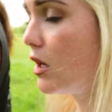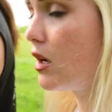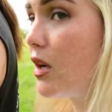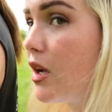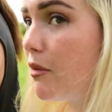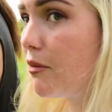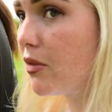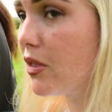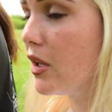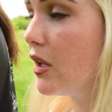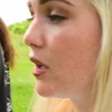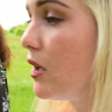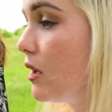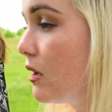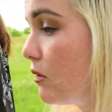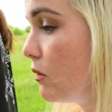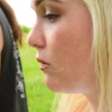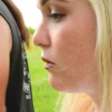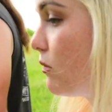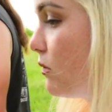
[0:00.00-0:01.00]
I'm
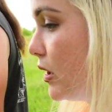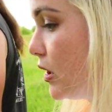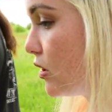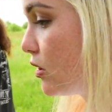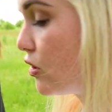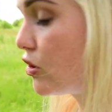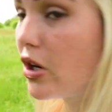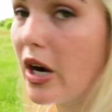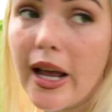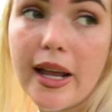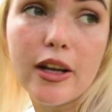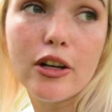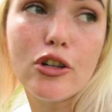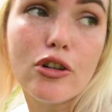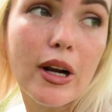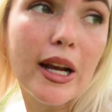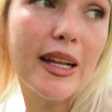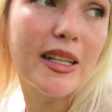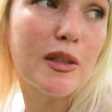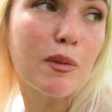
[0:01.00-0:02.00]
thinking we should try and
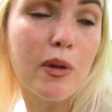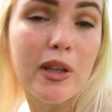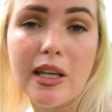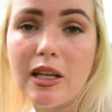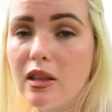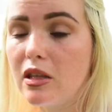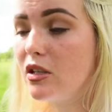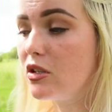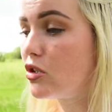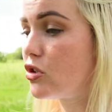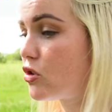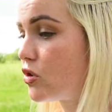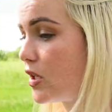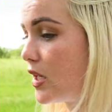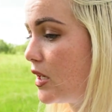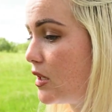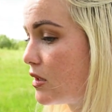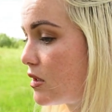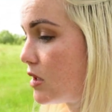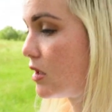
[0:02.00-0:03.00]
transplant these
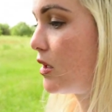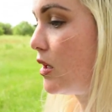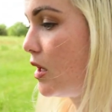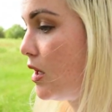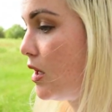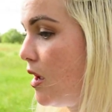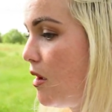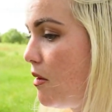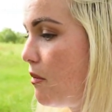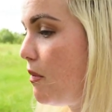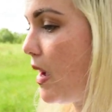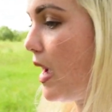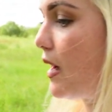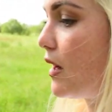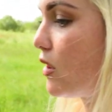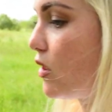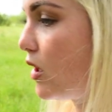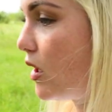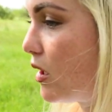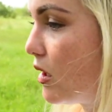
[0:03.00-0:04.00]
trees
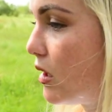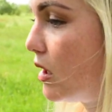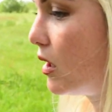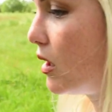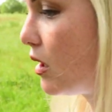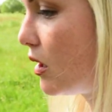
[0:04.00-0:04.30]
back there